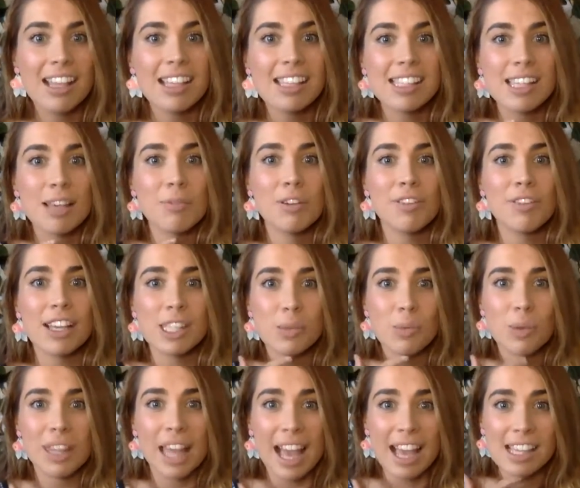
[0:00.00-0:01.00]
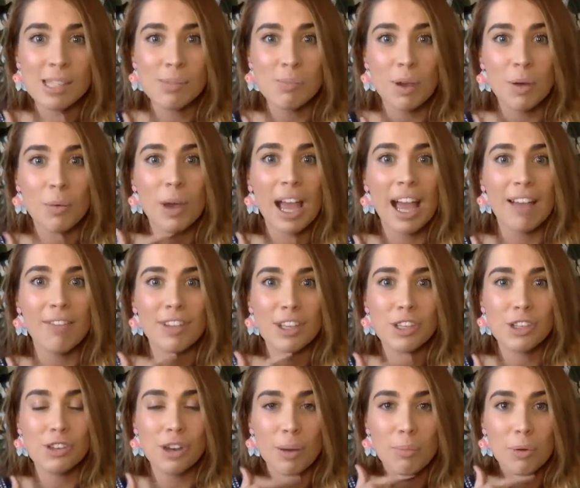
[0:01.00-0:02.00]
Some of us with asthma were
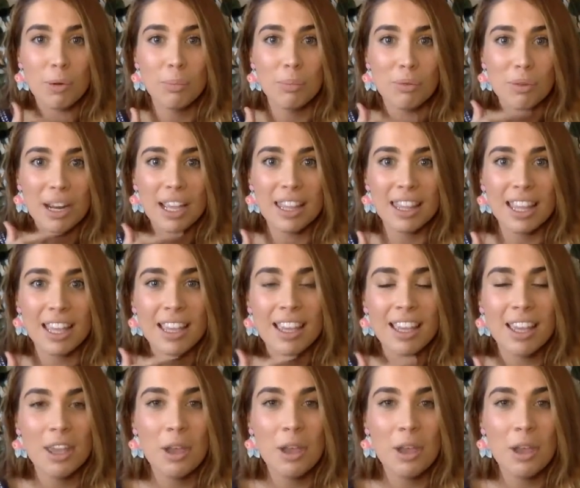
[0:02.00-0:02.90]
having trouble breathing.